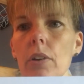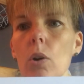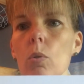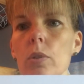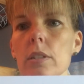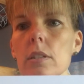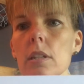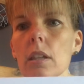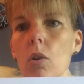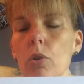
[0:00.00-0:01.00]
oh, this is a
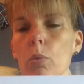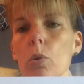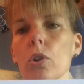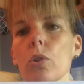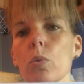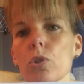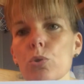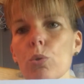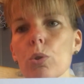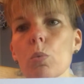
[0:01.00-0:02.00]
longer word or a
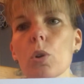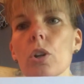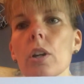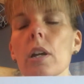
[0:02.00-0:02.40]
shorter word.